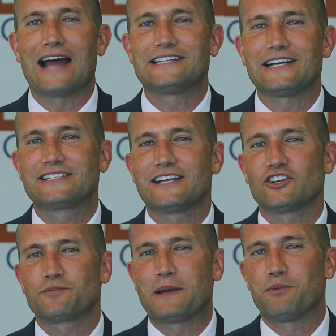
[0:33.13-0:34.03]
I take
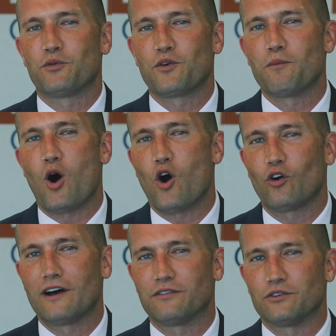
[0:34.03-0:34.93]
salespeople from
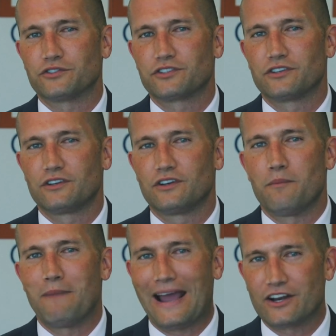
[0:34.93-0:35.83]
all levels,
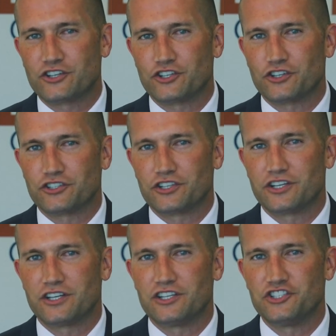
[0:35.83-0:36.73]
managers,
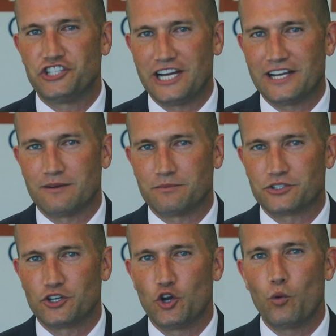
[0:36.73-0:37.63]
G
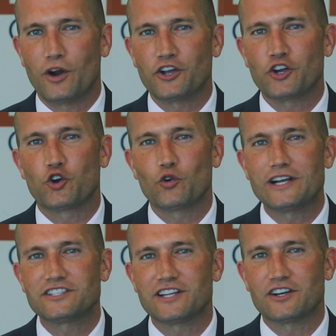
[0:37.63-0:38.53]
Ms, who want to
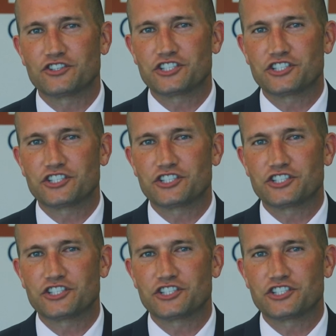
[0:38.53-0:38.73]
increase their